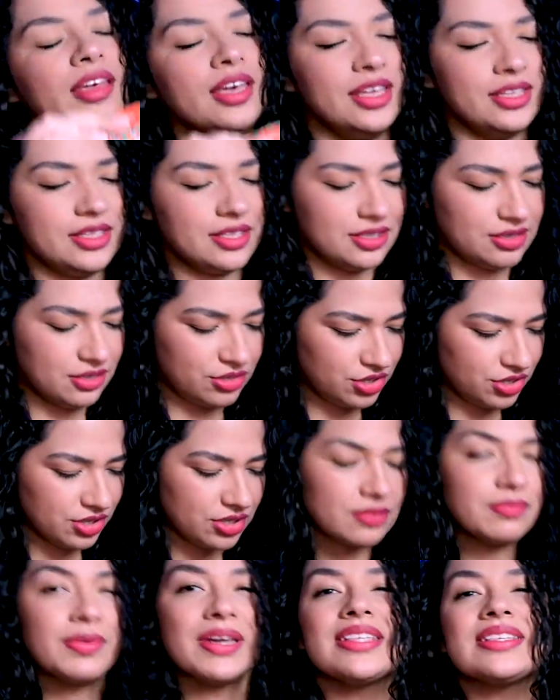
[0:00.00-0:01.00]
it's
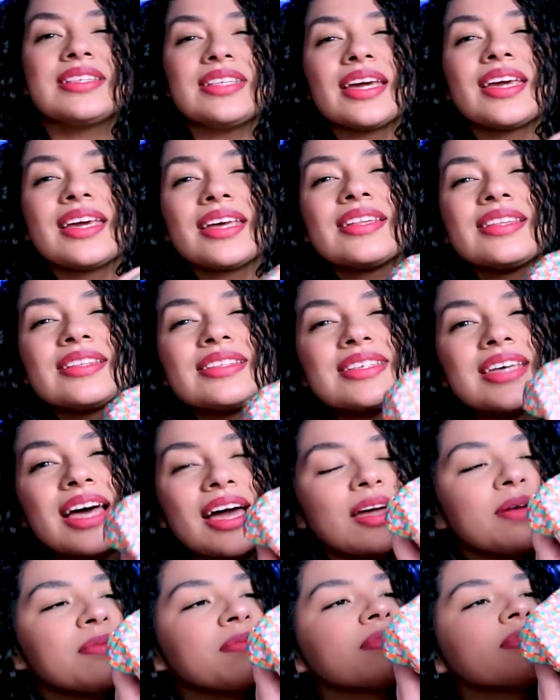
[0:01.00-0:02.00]
just my second
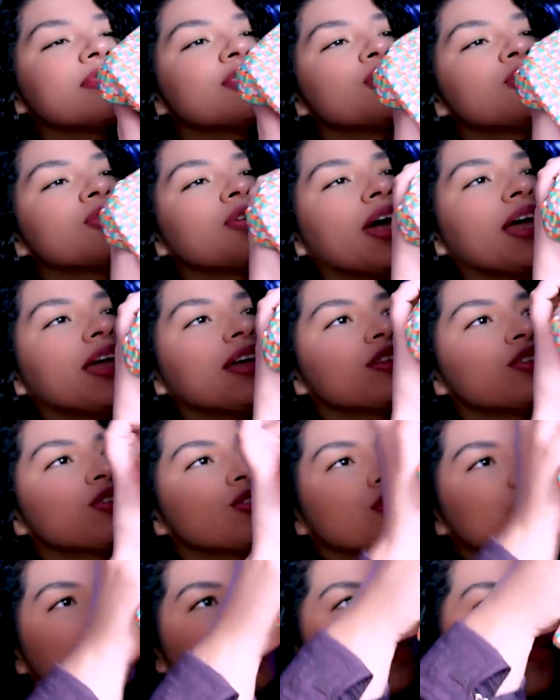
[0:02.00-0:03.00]
time trying to